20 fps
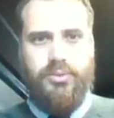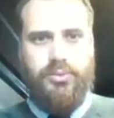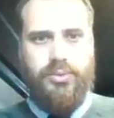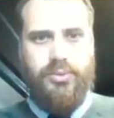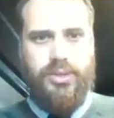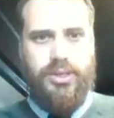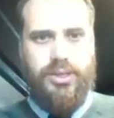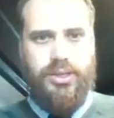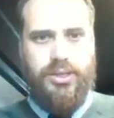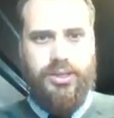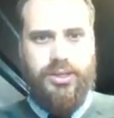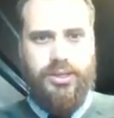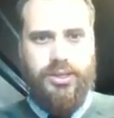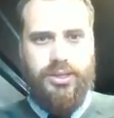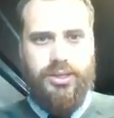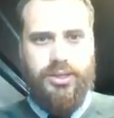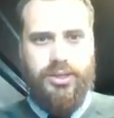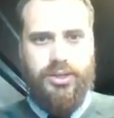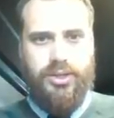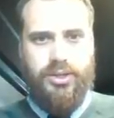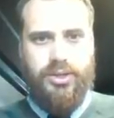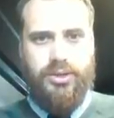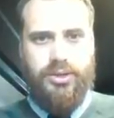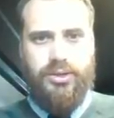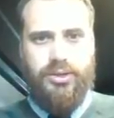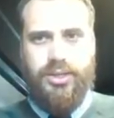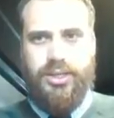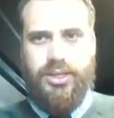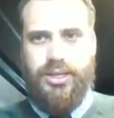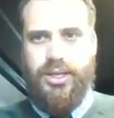we can go
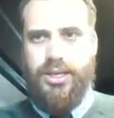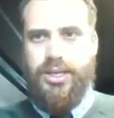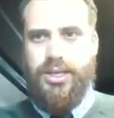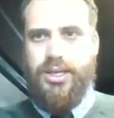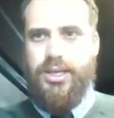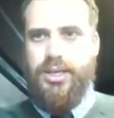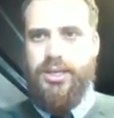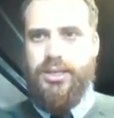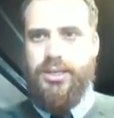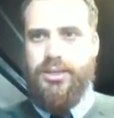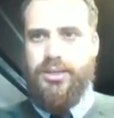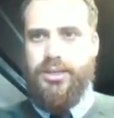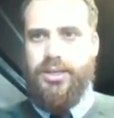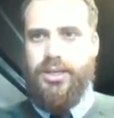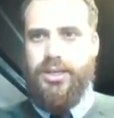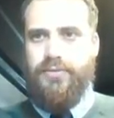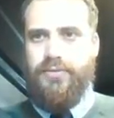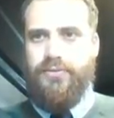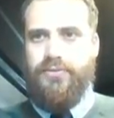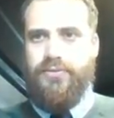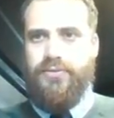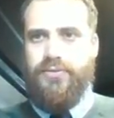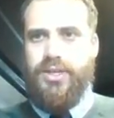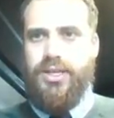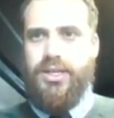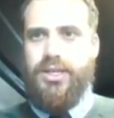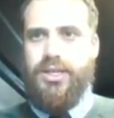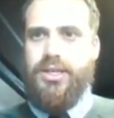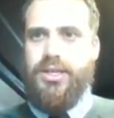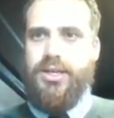key, if
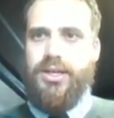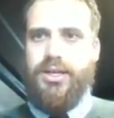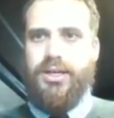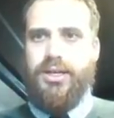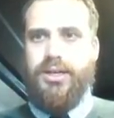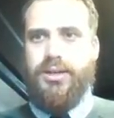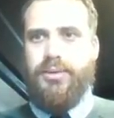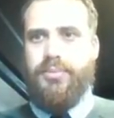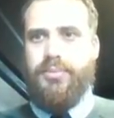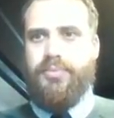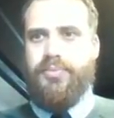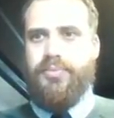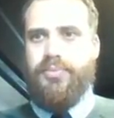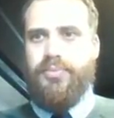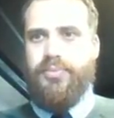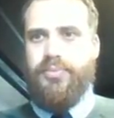the I'm